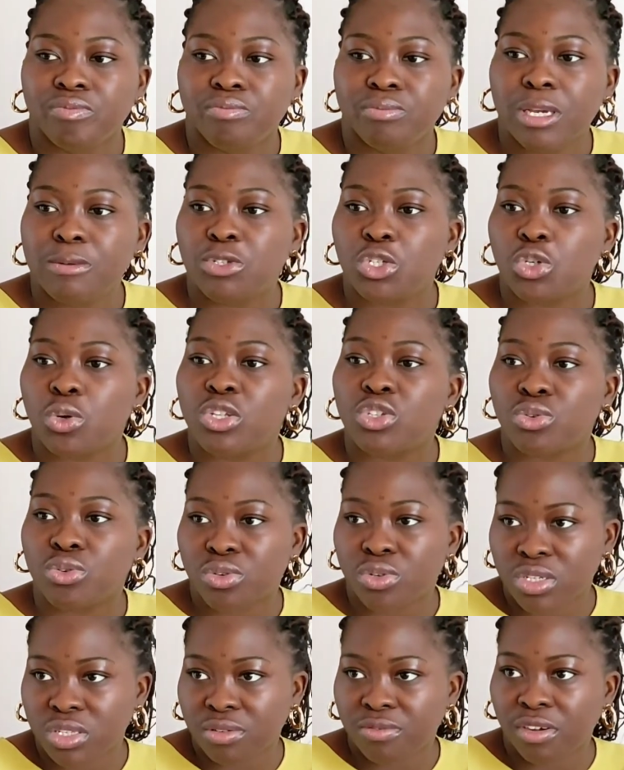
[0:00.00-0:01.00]
babe, do you want to
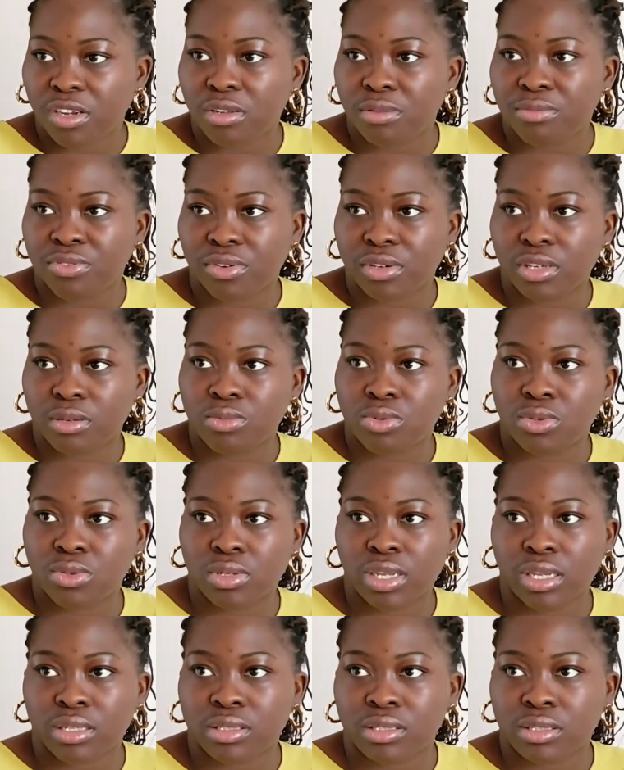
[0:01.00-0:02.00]
increase the volume for him so
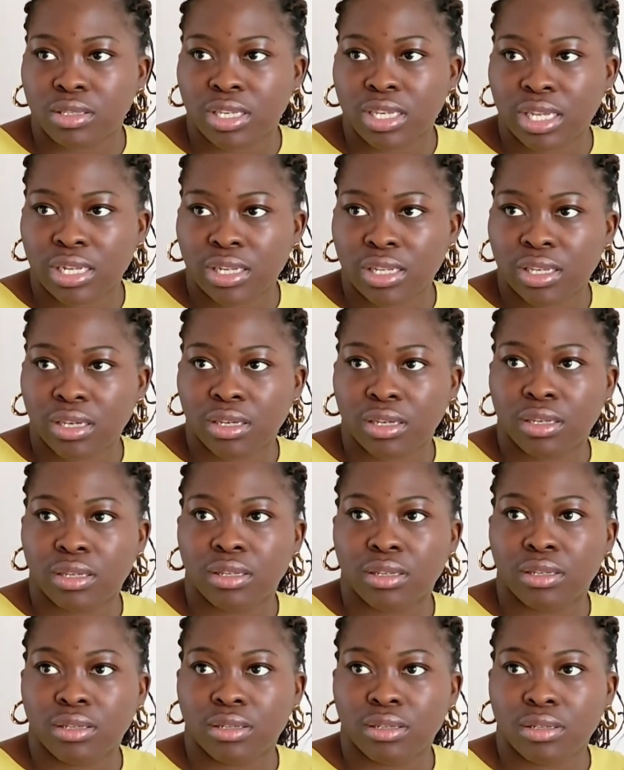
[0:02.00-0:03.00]
that you can hear?
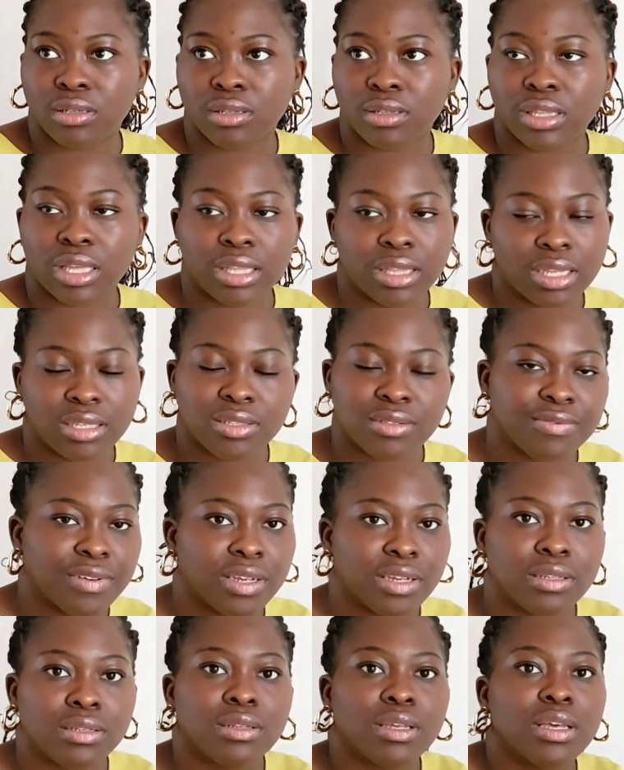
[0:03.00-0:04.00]
Yeah, that's
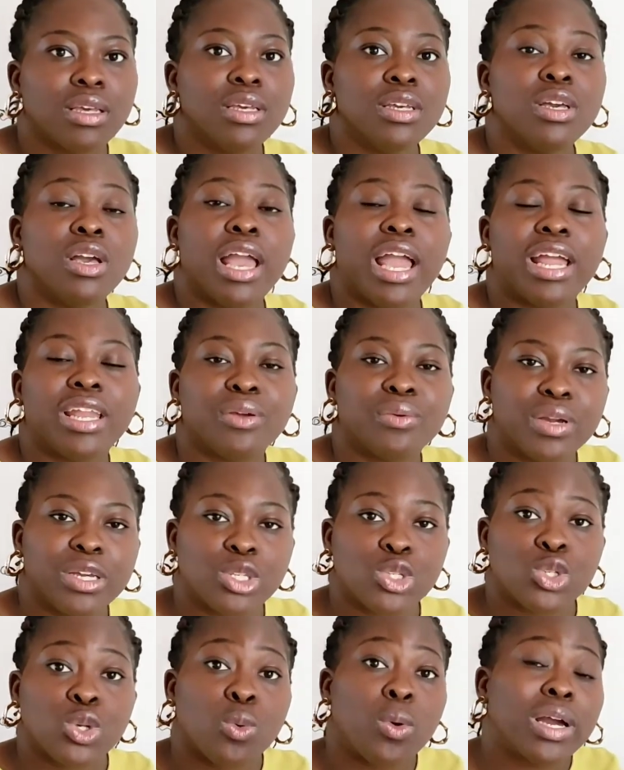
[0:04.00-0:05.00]
fine. Anyway,
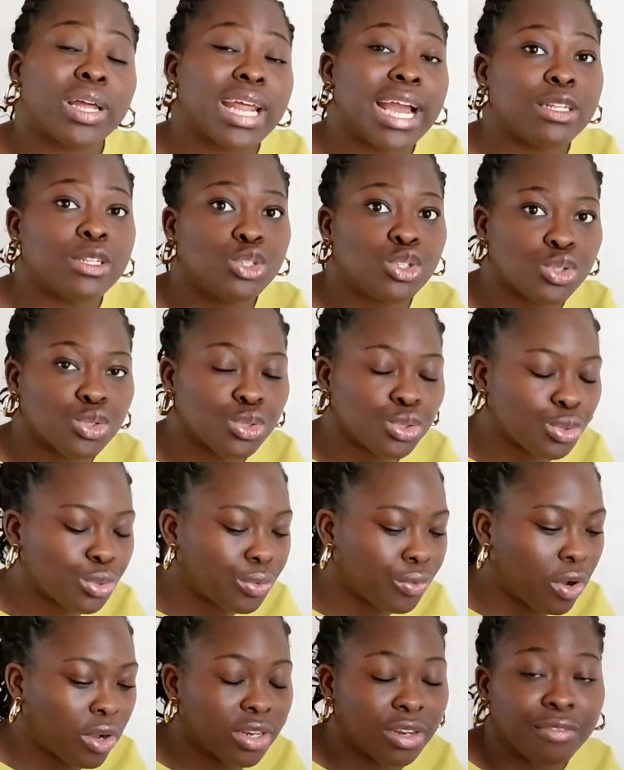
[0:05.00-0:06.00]
so what I
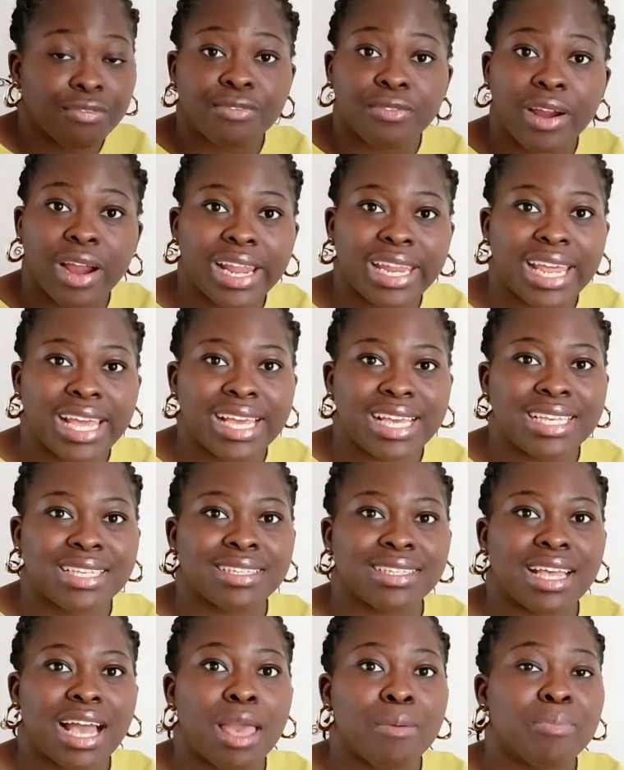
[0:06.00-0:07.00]
do on a Friday
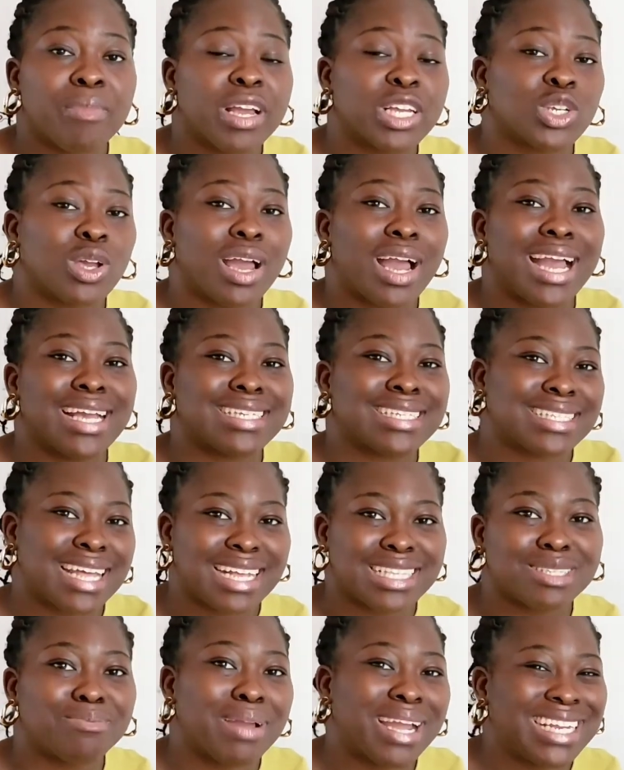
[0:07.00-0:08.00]
is I make sure I
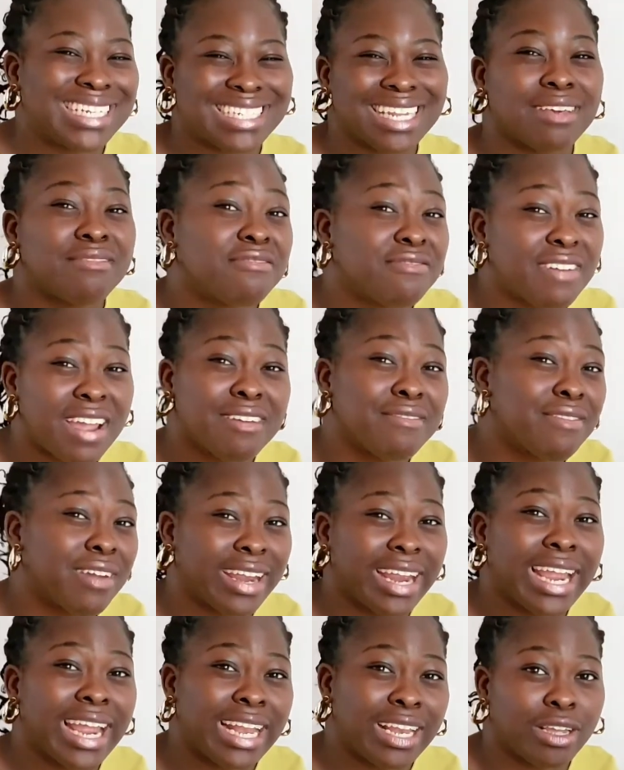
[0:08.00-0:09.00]
start my day very
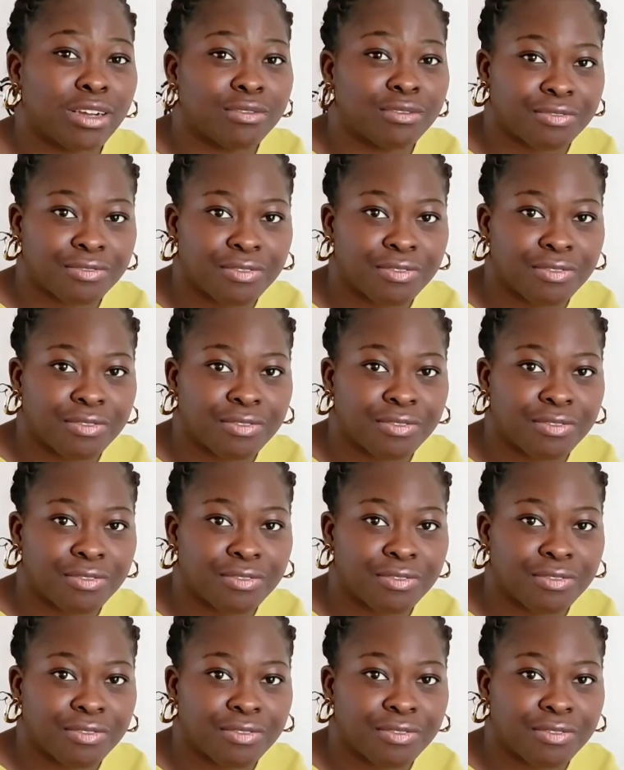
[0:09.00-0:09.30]
early on